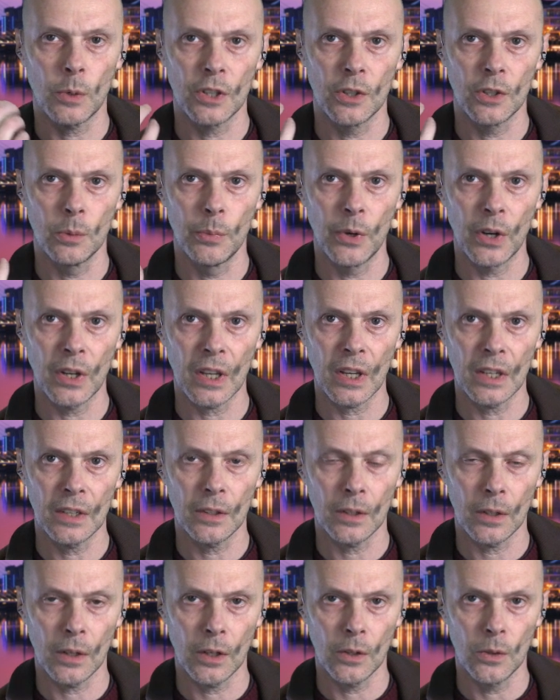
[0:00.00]
you bring in
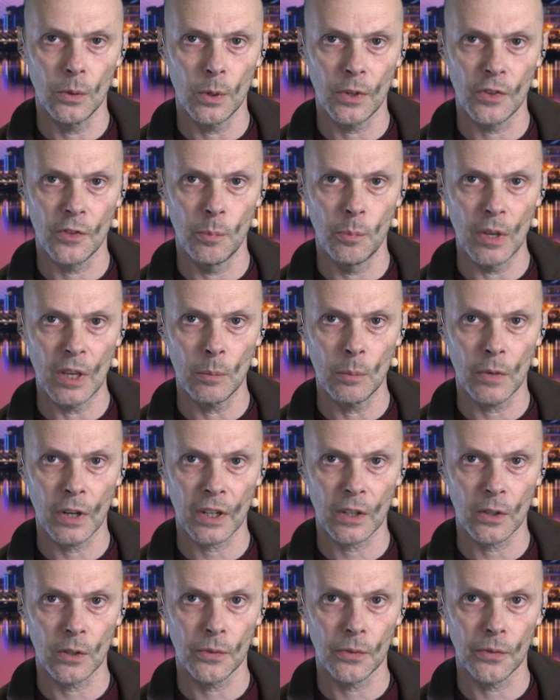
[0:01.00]
a USB
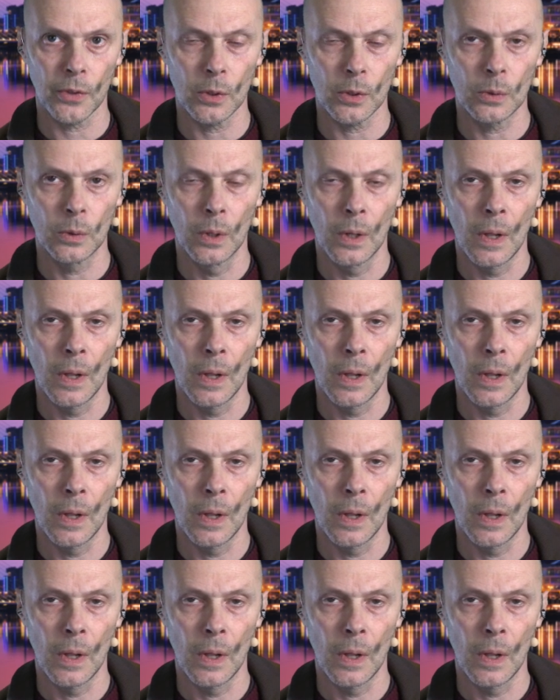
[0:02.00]
microphone,